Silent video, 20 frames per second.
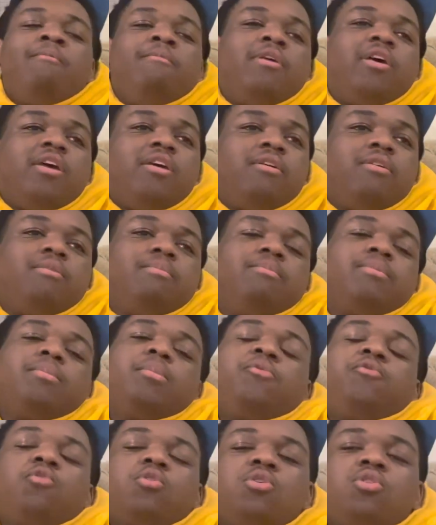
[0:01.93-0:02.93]
man. But
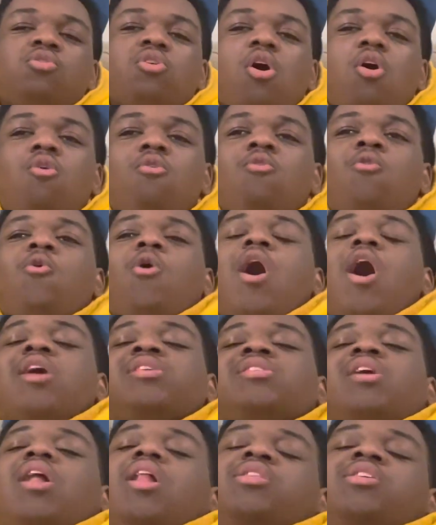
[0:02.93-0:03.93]
before you go, I just
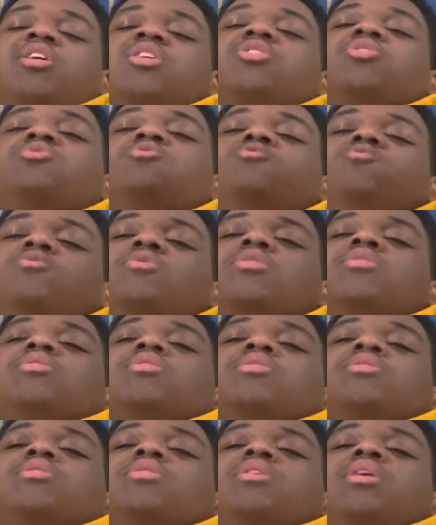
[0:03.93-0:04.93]
gotta tell
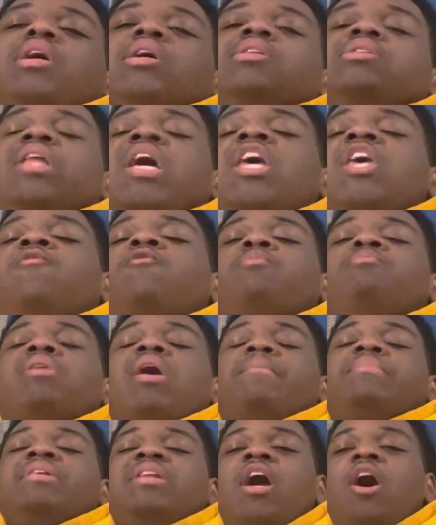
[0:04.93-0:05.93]
you, thank you for
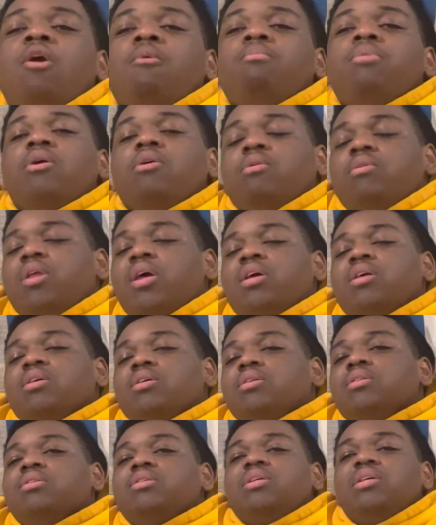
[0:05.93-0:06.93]
popping out, bro. Like,
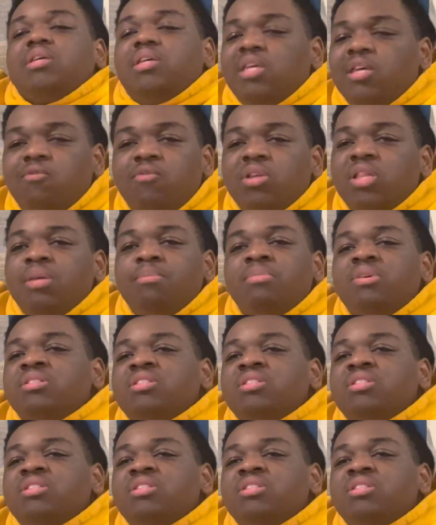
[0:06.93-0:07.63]
it really means a